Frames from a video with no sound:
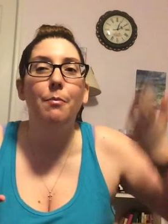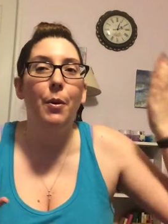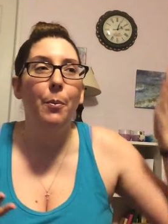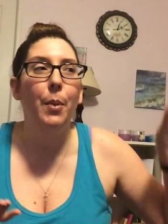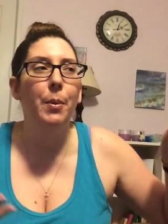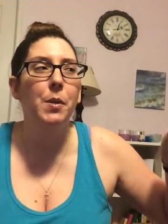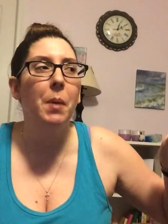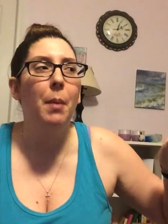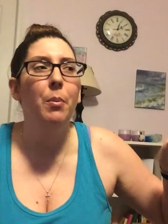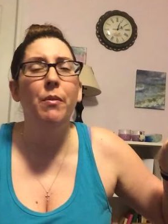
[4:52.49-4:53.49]
my, my most
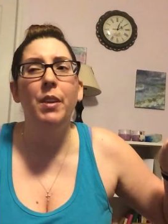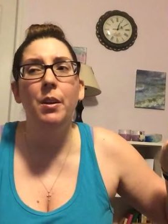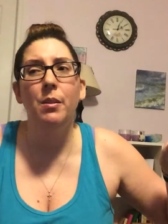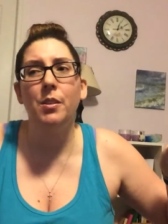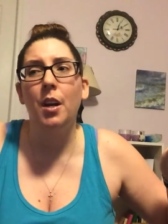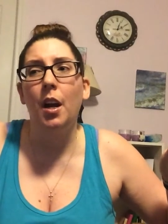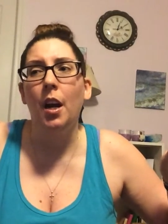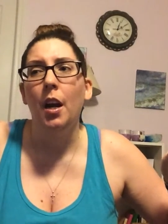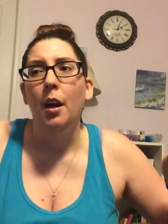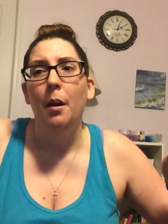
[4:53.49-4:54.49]
popular videos are